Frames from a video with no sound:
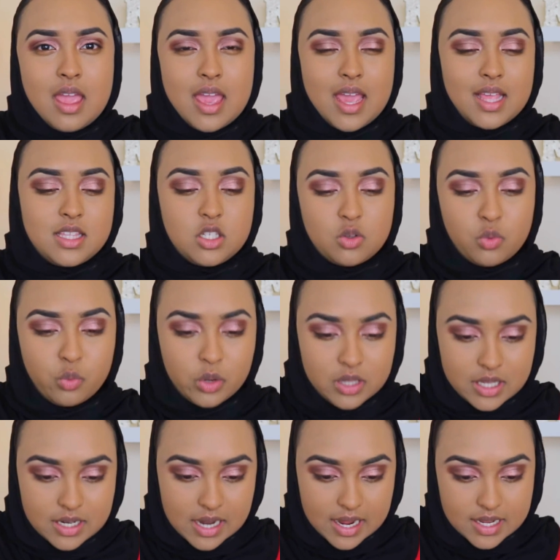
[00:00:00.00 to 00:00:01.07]
It's
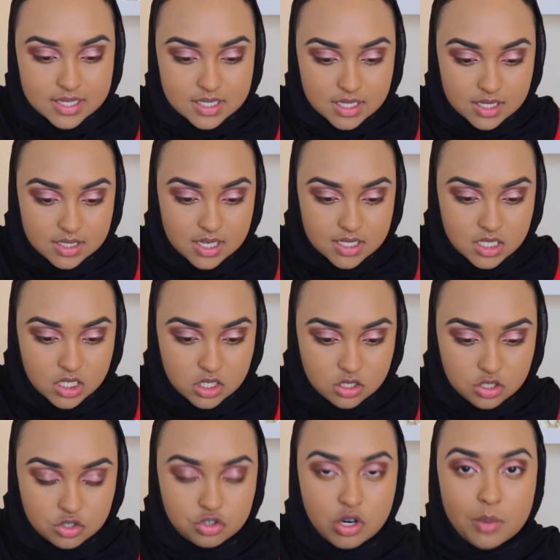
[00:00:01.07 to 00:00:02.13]
really nice. It doesn't
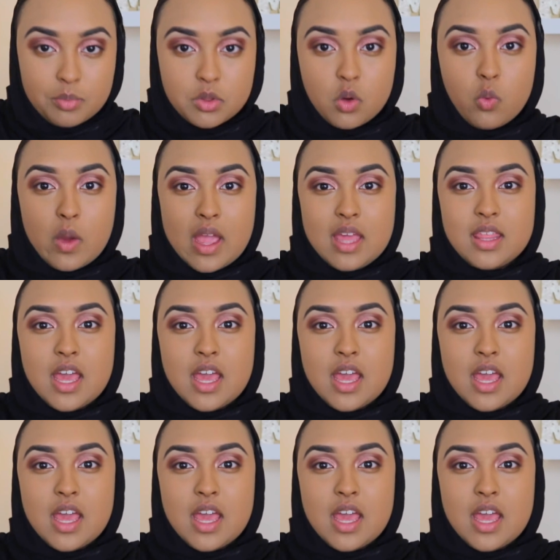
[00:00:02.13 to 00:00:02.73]
disrupt the way